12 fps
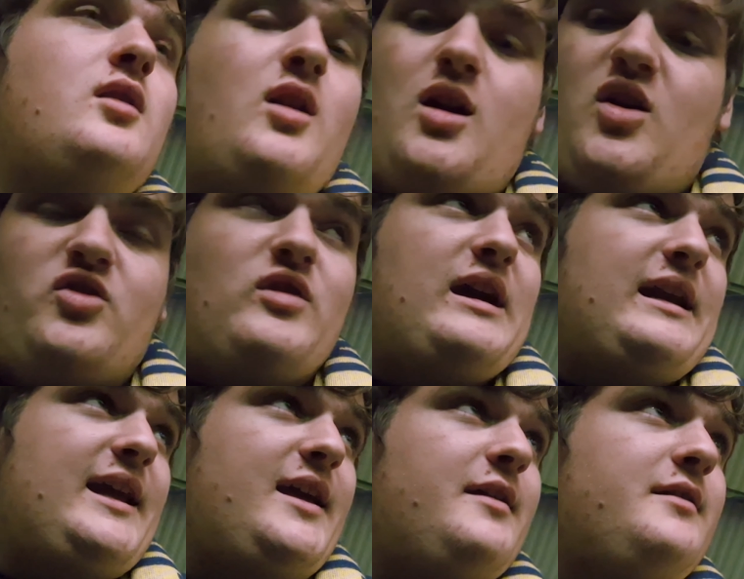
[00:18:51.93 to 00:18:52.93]
Oh, great
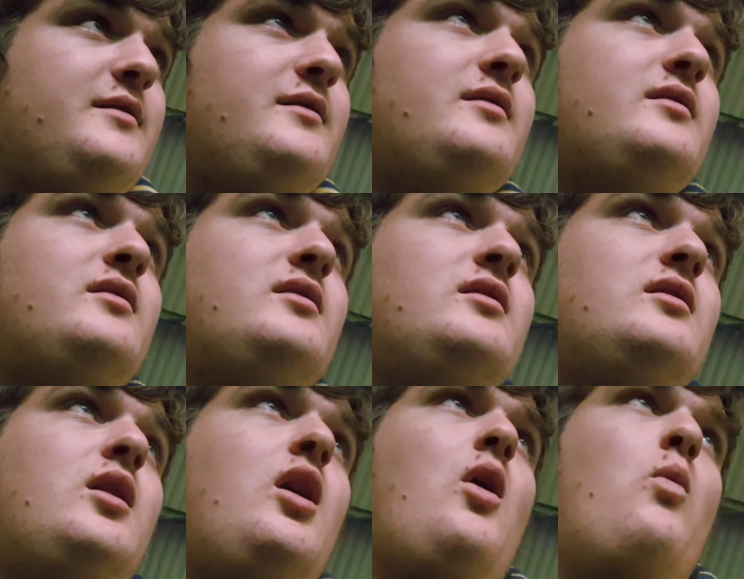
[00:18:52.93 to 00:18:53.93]
lead.
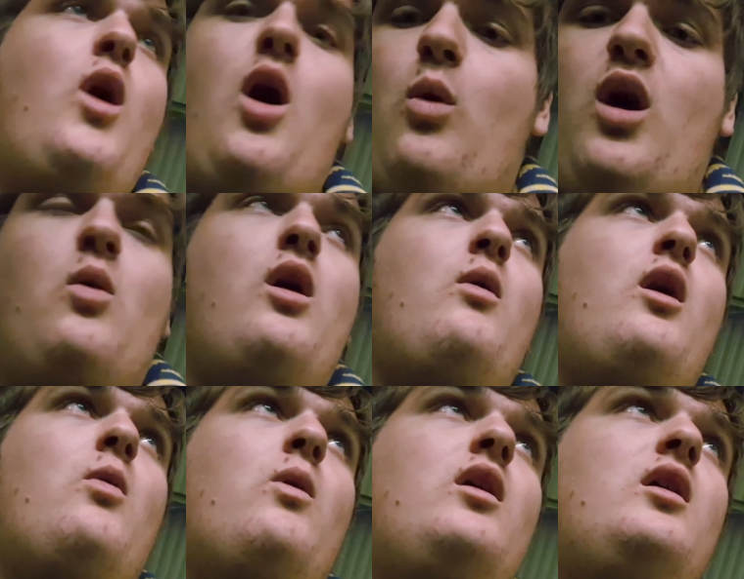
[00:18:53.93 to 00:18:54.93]
Oh, whoa, whoa,
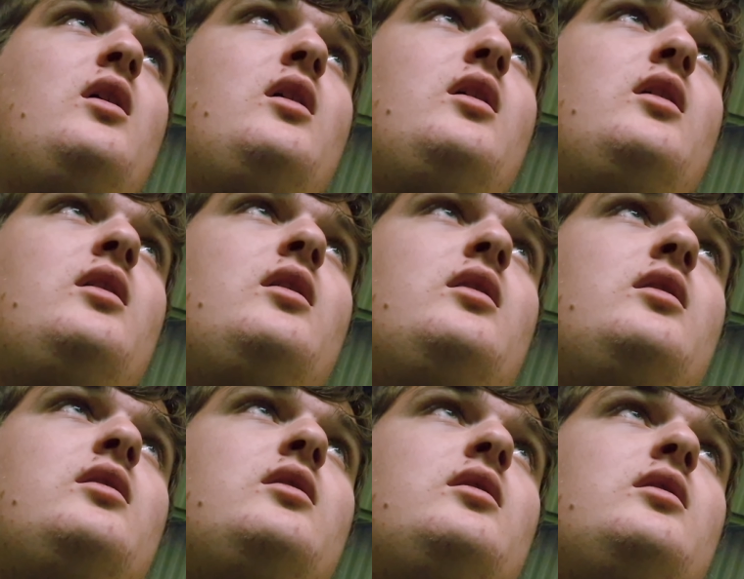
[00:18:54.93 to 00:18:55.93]
whoa,
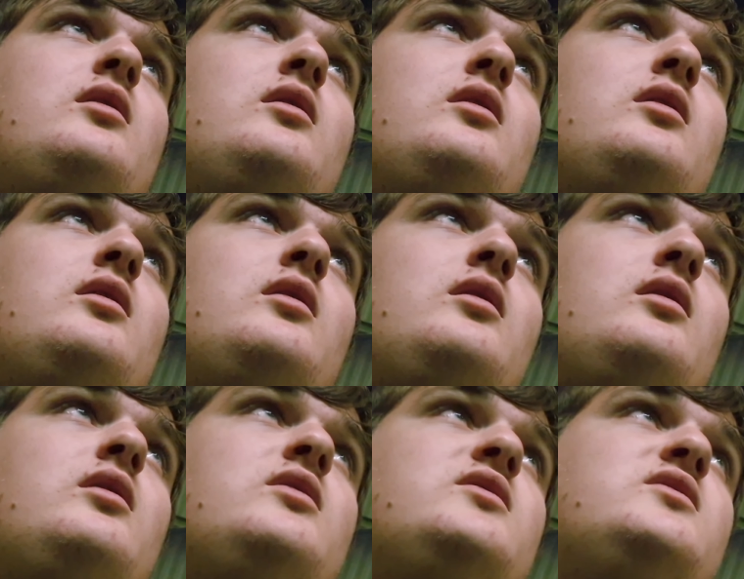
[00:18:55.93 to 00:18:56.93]

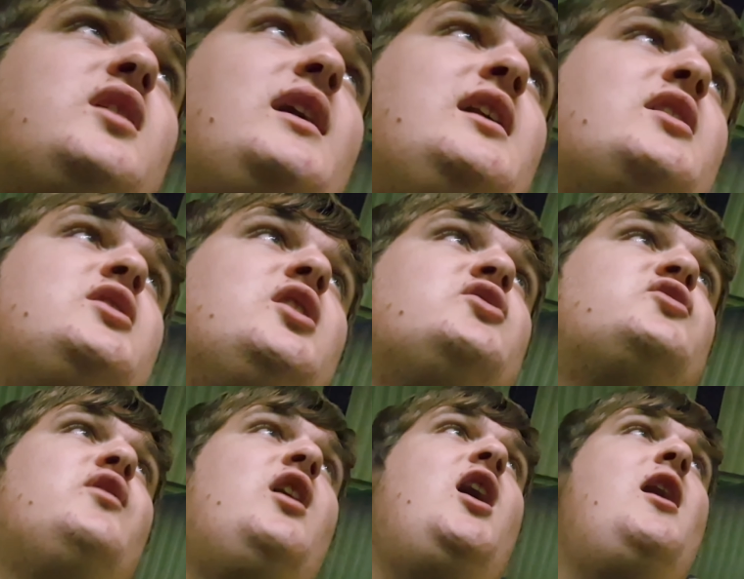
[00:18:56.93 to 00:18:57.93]
whoa. Tyler
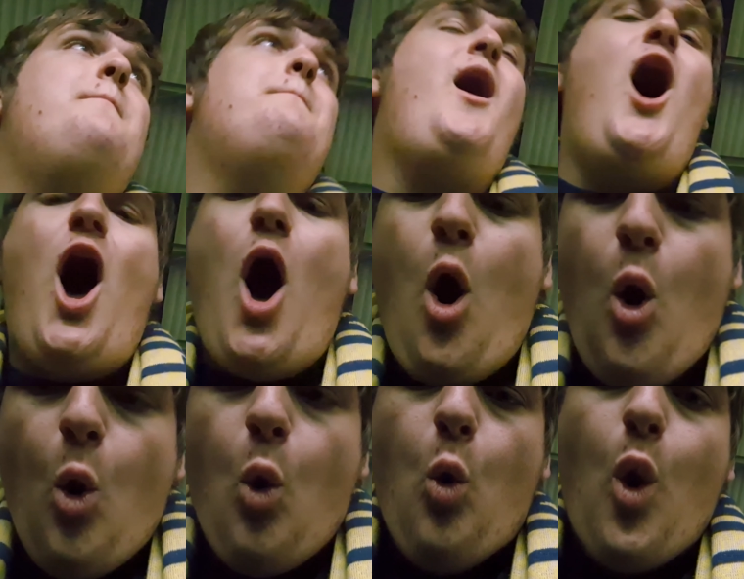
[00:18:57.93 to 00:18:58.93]
Goodrham.
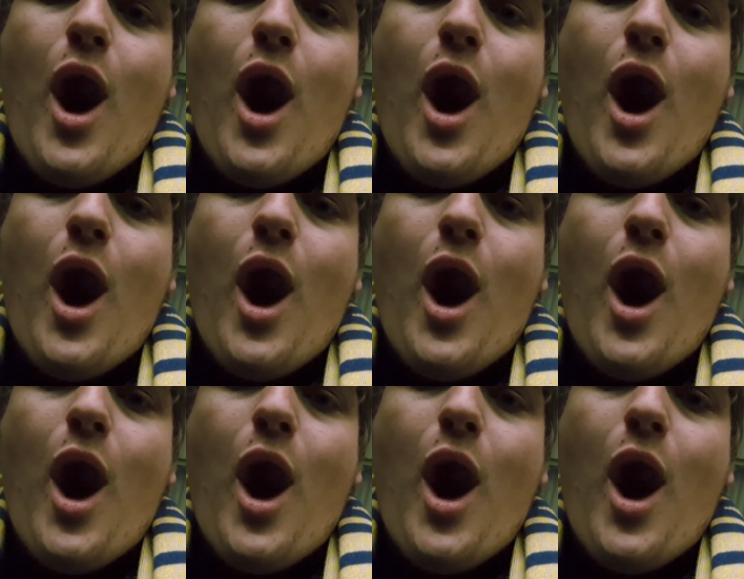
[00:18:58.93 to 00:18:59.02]
Oh,